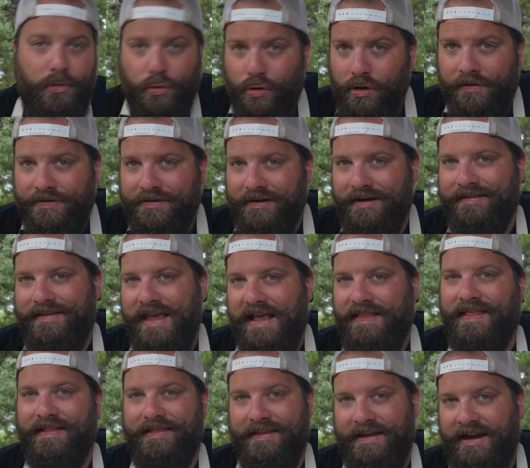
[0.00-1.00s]
But we're also gonna
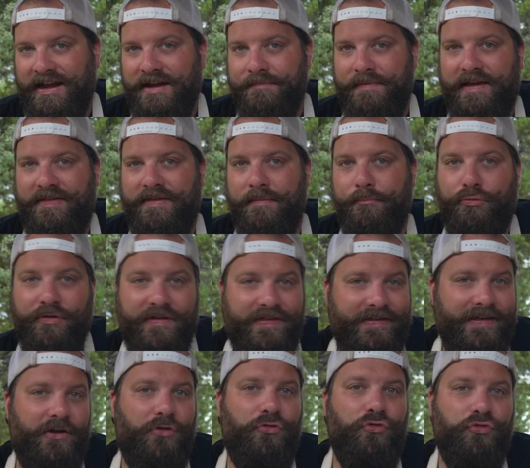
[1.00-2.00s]
take the lean and make some
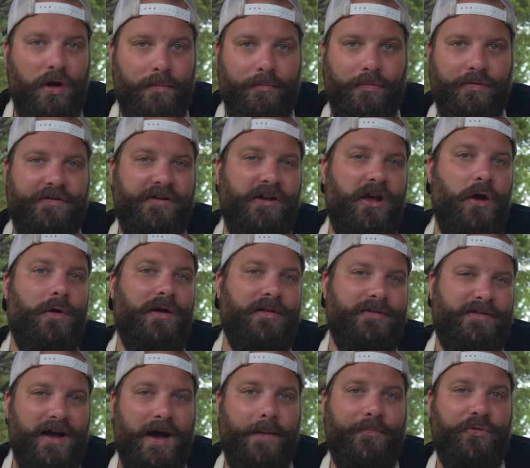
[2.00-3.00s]
brisket crumbles to go
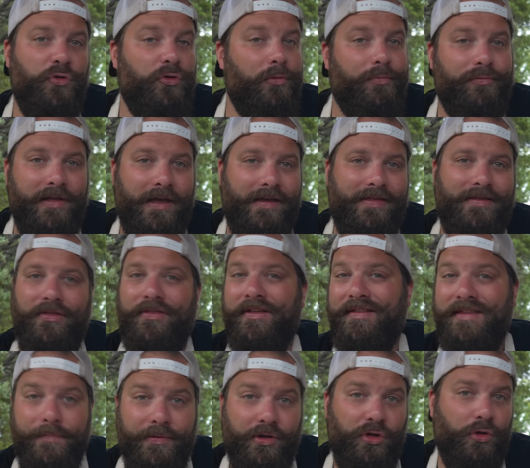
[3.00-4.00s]
on top to replace the
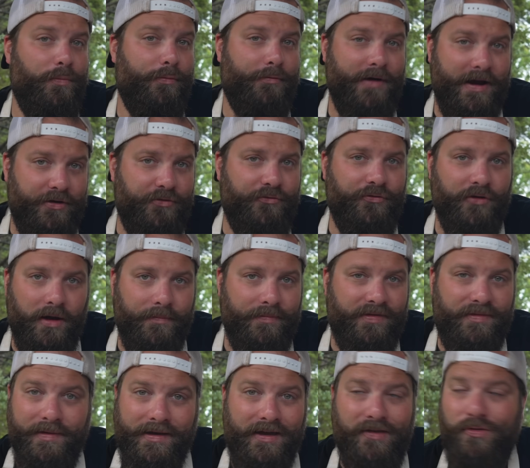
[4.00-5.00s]
typical little
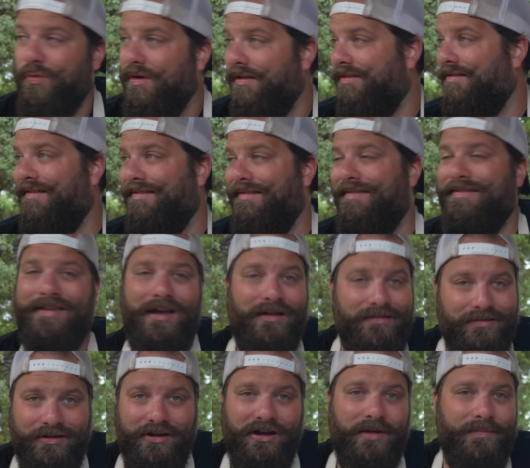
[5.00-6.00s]
breadcrumbs, because what doesn't
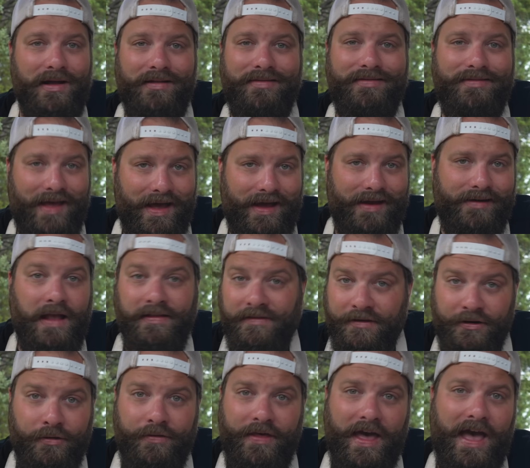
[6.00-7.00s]
sound good about that? And
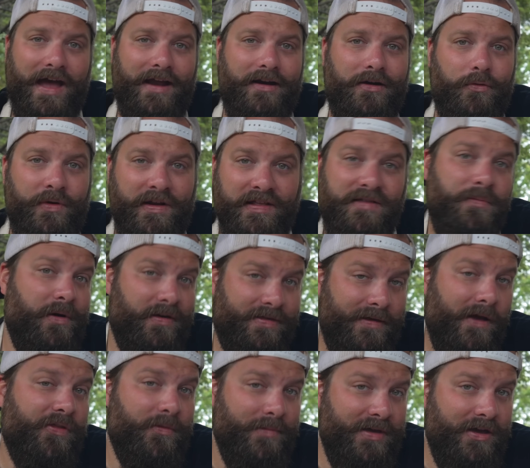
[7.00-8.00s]
to do that, we need to
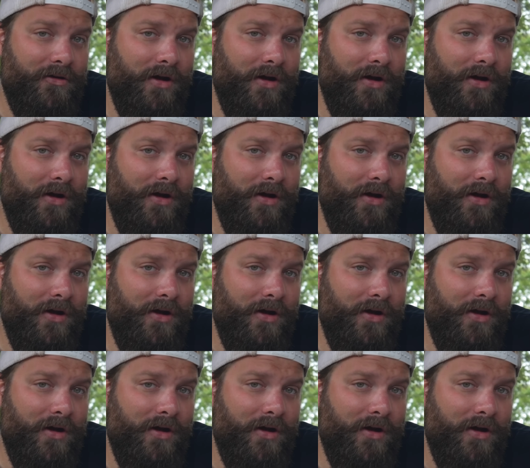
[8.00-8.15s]
bust out the meat